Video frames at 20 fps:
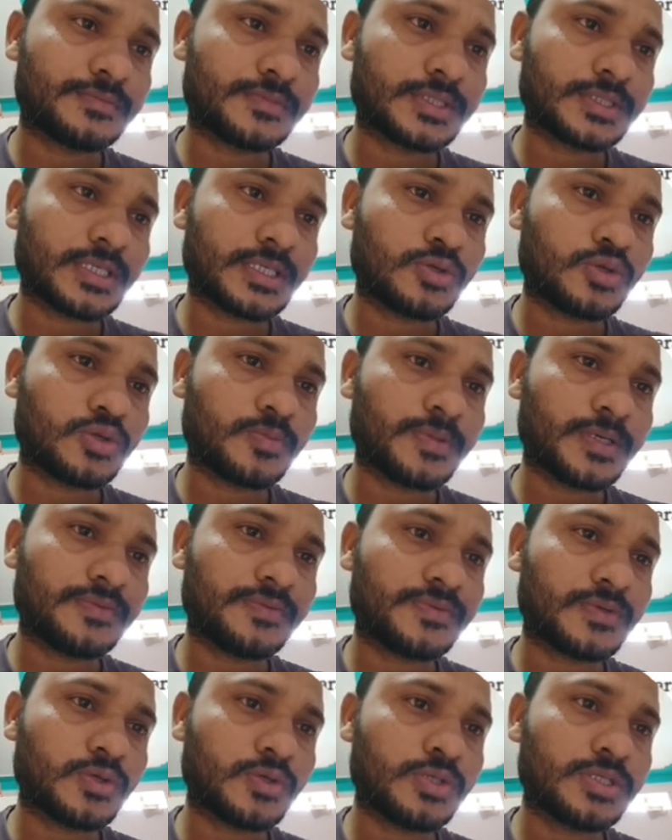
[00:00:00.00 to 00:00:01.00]
A group of
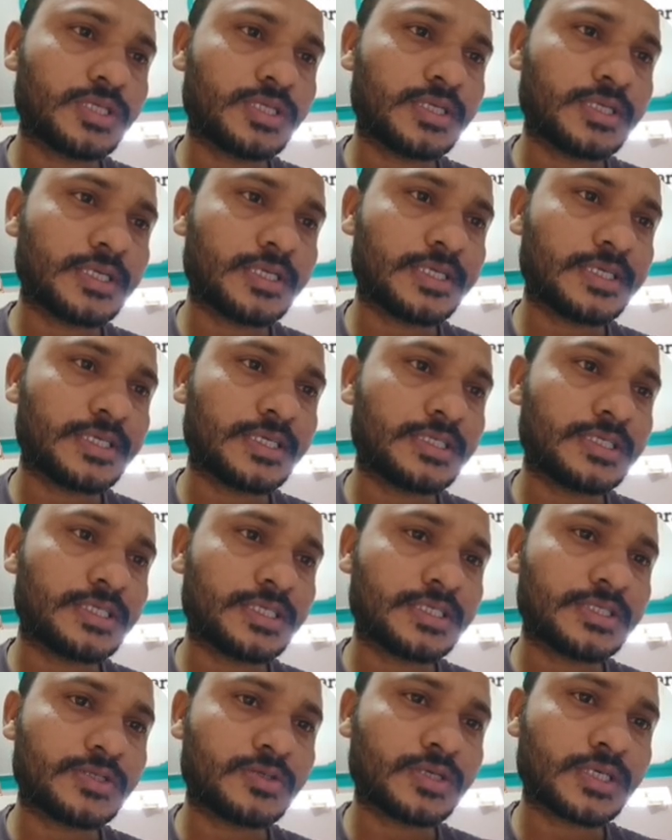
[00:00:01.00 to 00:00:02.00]
closely related genus
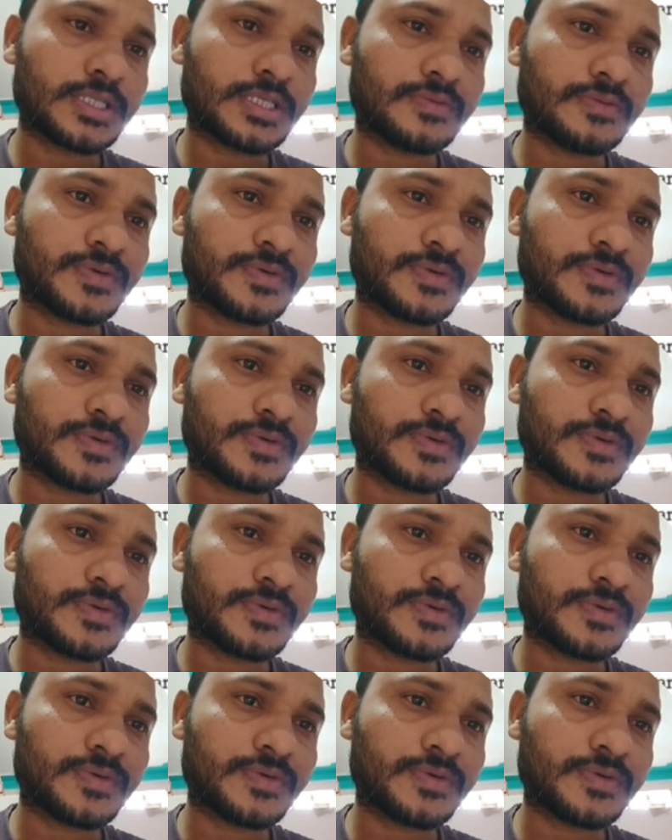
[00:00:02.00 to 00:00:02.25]
together form